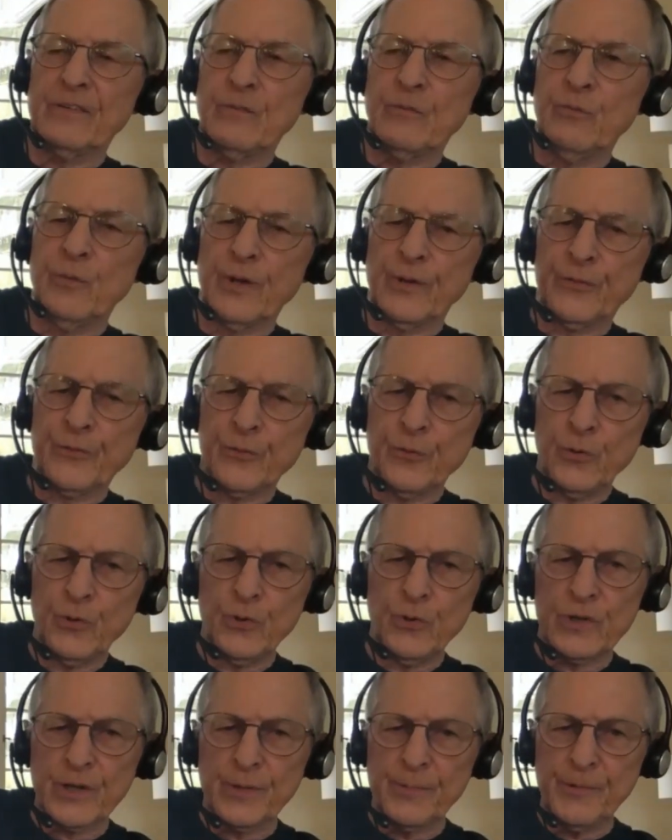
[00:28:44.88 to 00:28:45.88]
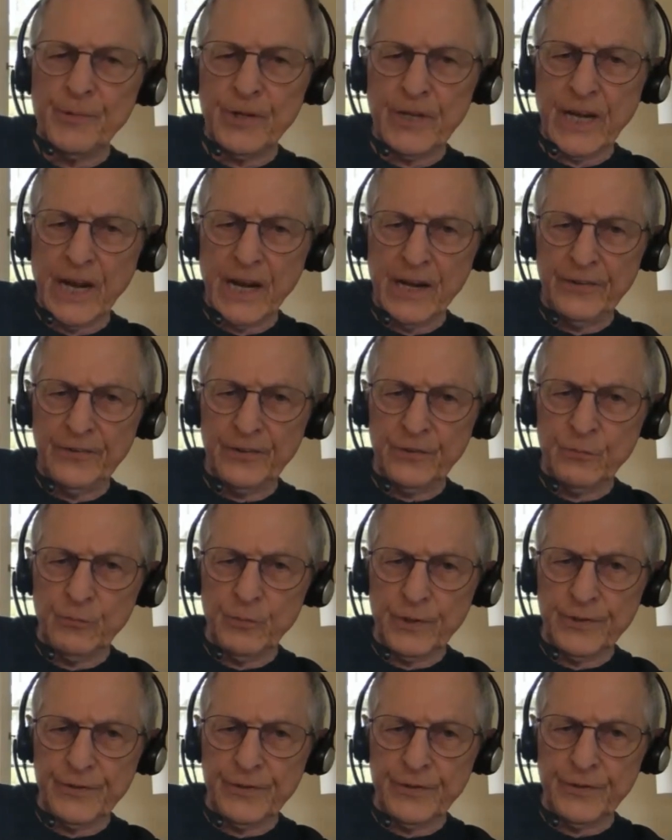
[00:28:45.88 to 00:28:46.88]
went through a communication
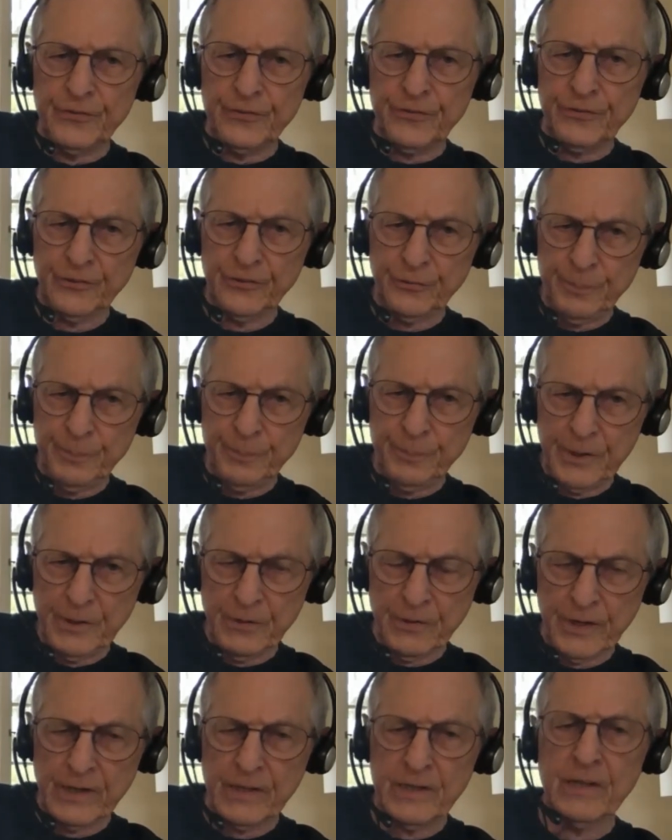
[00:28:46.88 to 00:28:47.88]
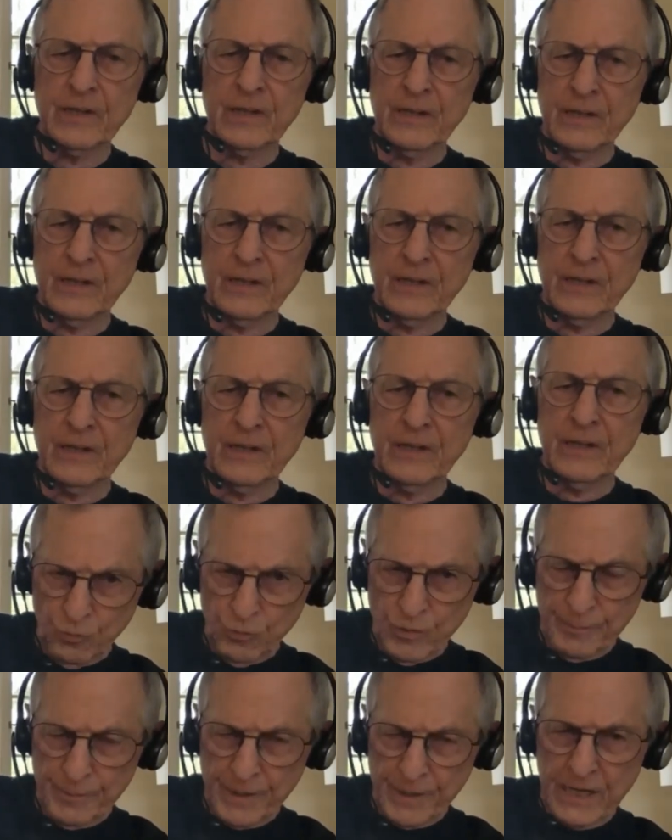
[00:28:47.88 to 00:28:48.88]
with this spirit
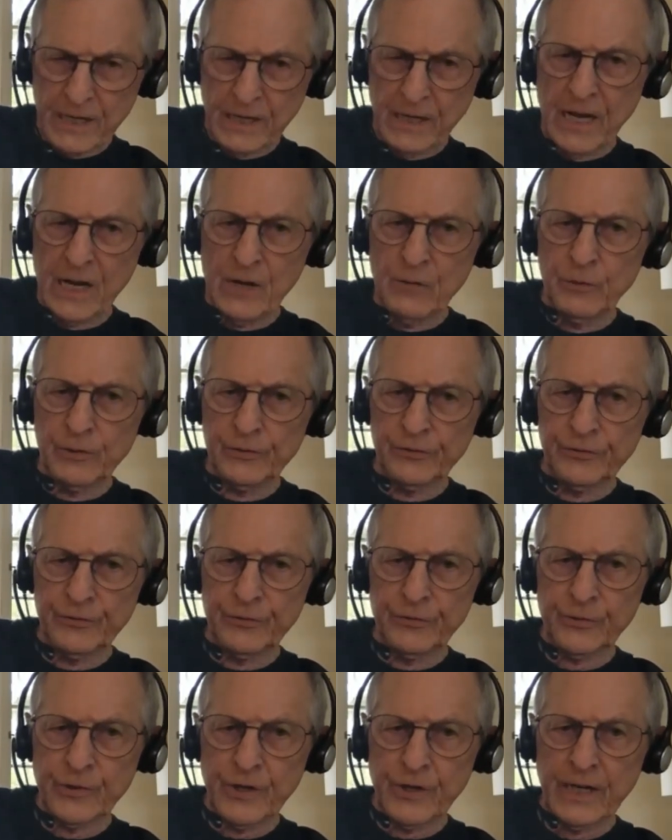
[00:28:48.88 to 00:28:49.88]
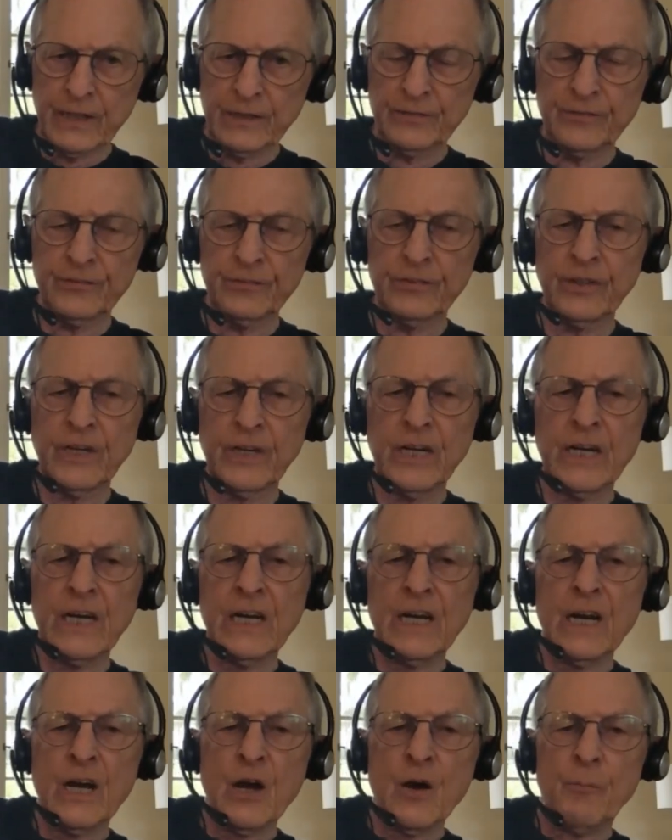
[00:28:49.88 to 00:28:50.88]
when my client was in trance
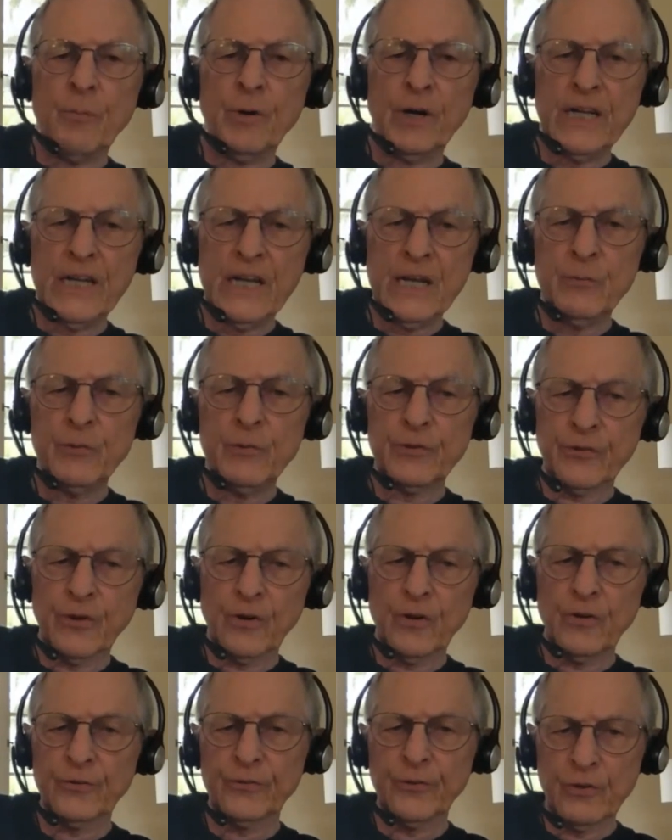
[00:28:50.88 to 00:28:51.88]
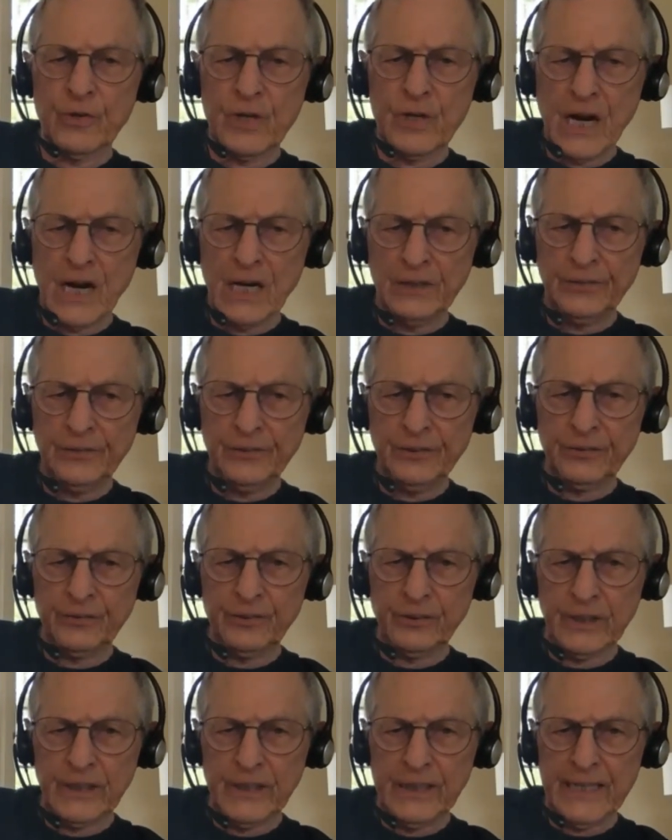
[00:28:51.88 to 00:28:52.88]
but he was also
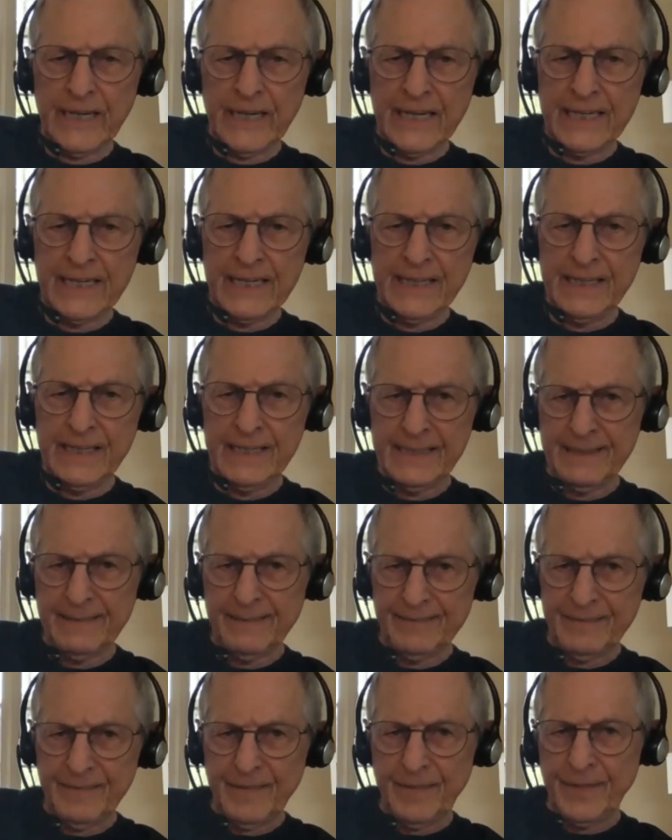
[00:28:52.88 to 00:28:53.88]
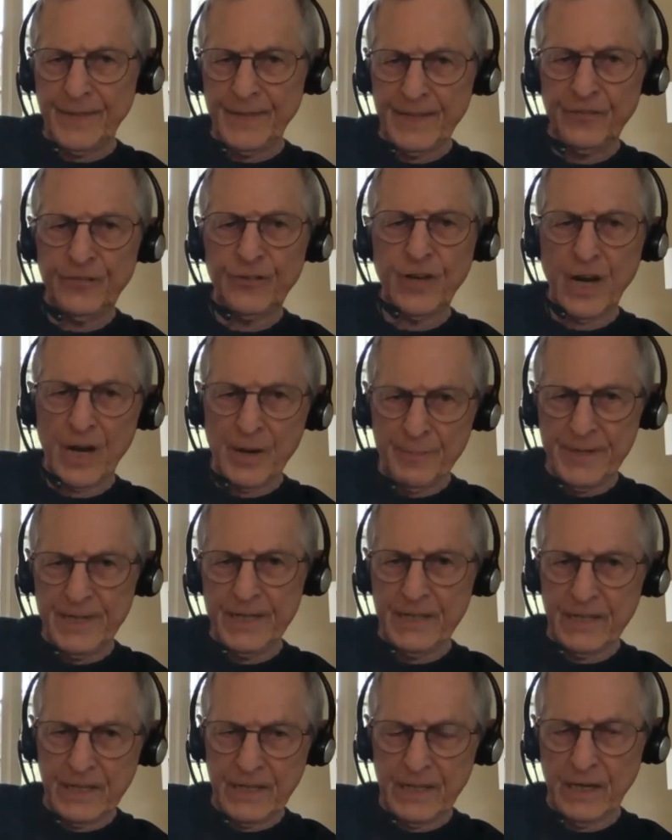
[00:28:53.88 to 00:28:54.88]
consciously getting things coming
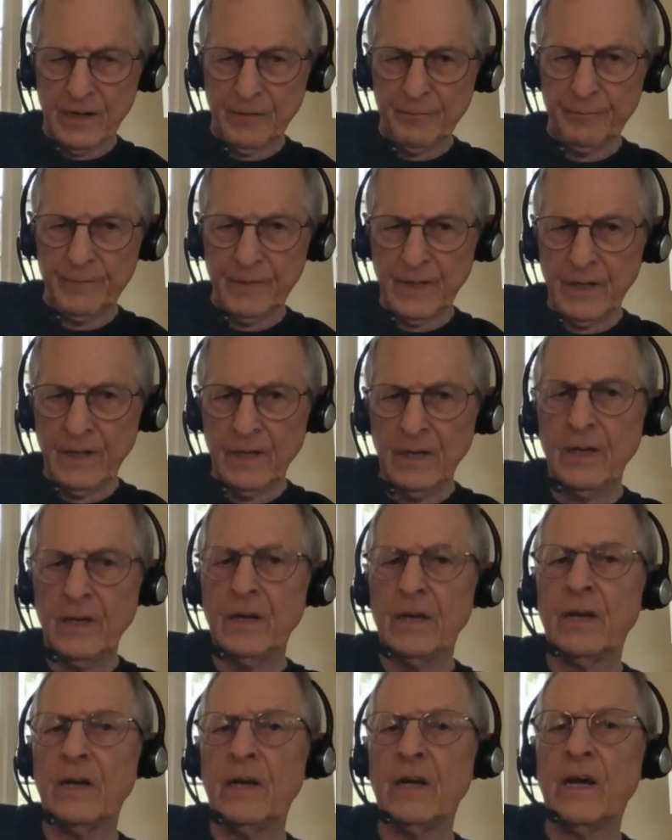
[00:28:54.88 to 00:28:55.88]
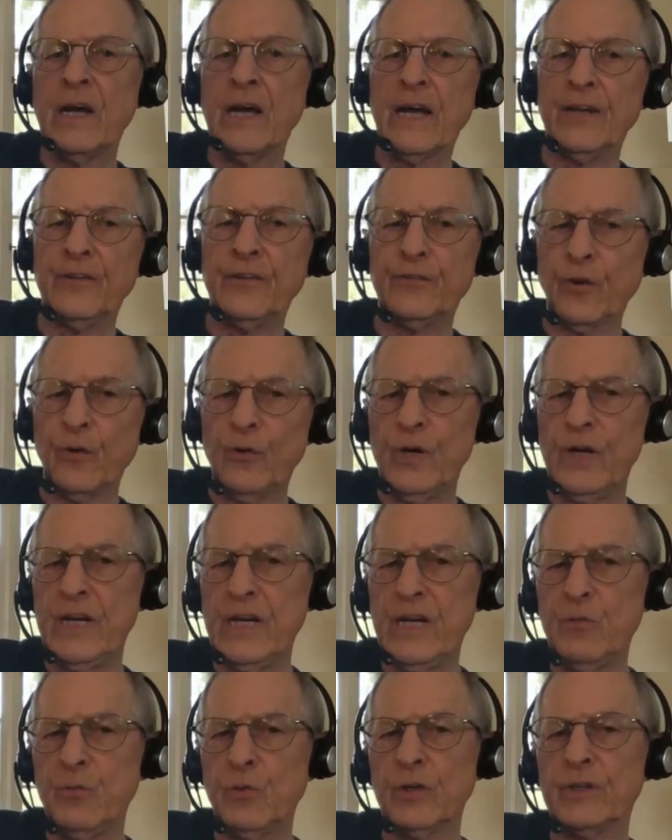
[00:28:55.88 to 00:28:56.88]
to him and so
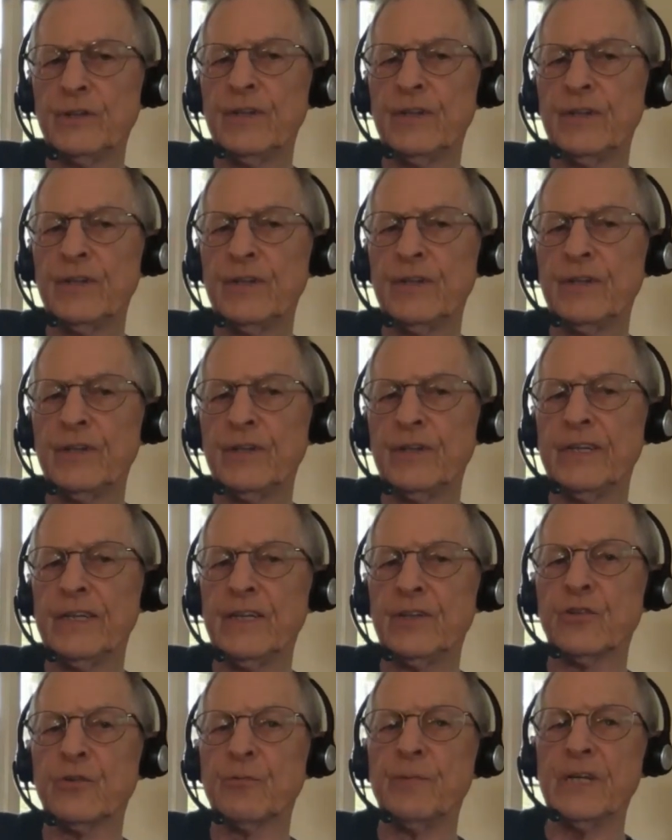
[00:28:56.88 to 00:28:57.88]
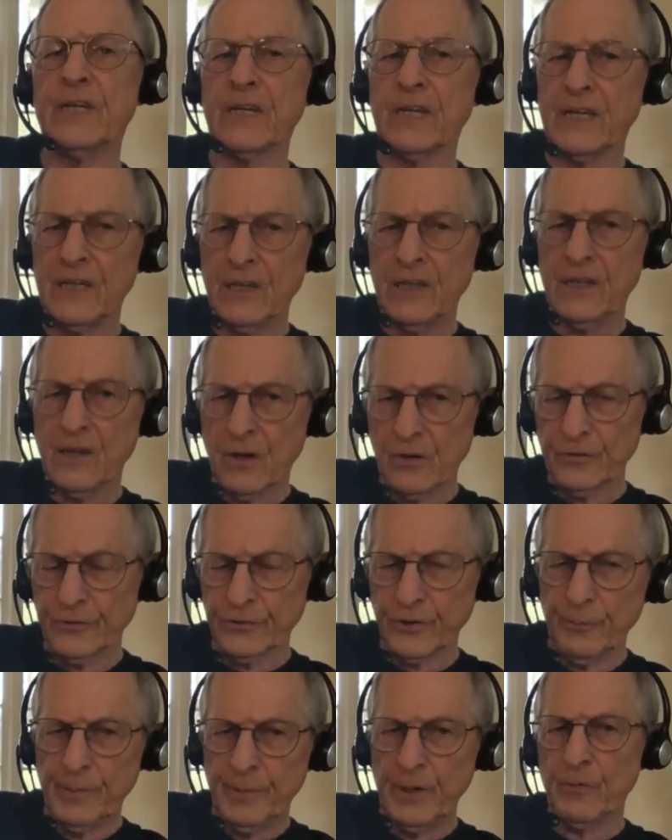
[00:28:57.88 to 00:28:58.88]
he would intermittently also
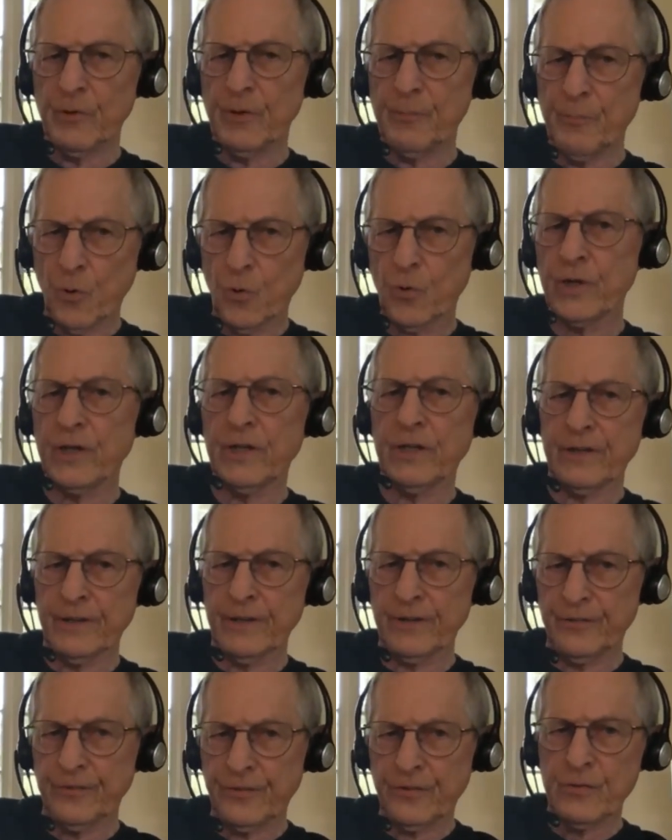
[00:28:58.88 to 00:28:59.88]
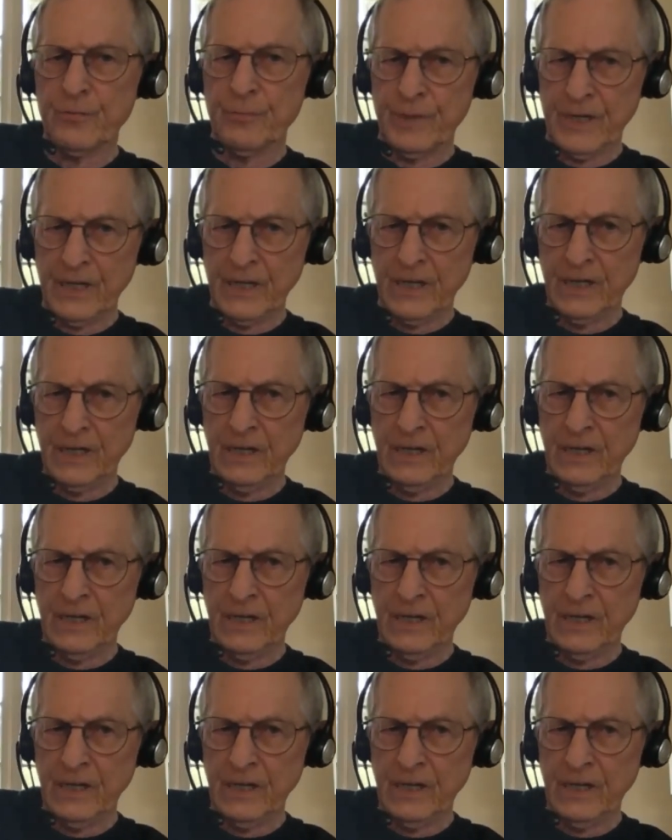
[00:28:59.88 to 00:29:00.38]
be reporting things to me